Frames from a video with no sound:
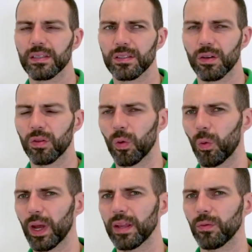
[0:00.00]
So the
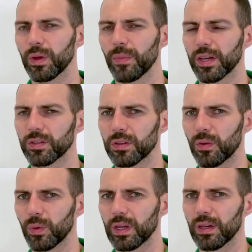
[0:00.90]
way that we make sure
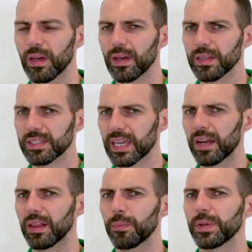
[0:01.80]
that we
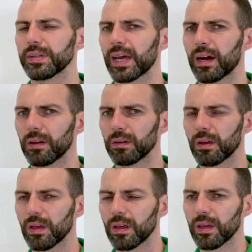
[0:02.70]
scale up and down
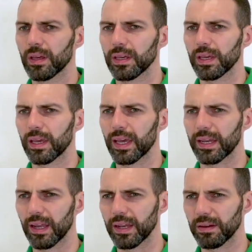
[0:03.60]

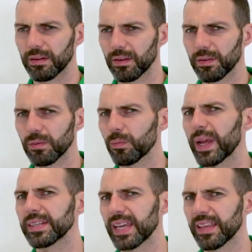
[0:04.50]
and
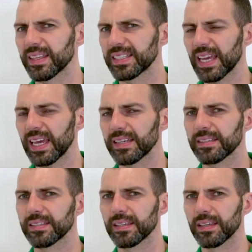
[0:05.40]
maintain the
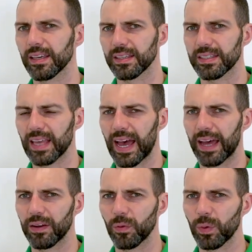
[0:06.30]
taste is
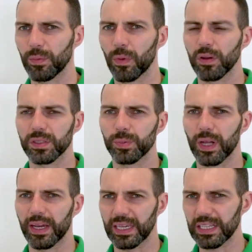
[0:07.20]
that we
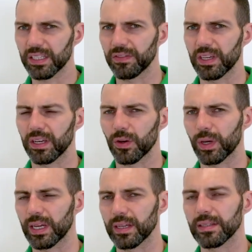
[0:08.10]
multiply each of the
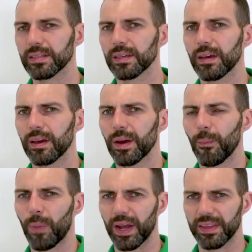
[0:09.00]
ingredients
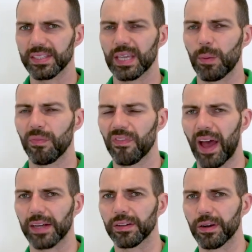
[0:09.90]
by the same
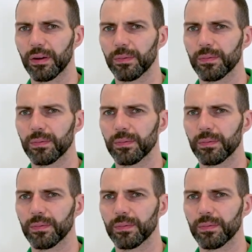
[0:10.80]
factor.